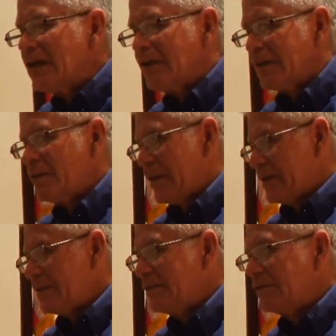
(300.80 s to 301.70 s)
Carroll. We're
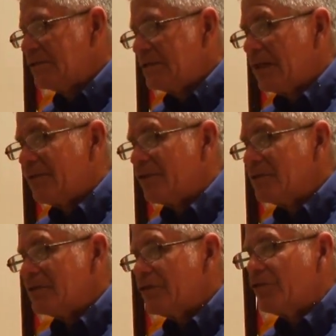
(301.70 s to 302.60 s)
going to
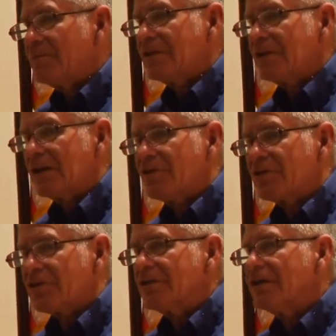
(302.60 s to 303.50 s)
diverge from the
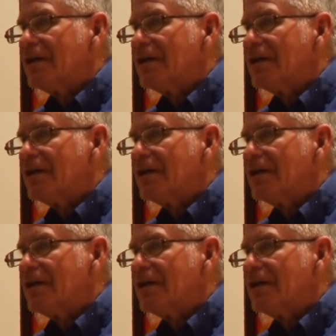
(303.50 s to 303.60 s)
diversion.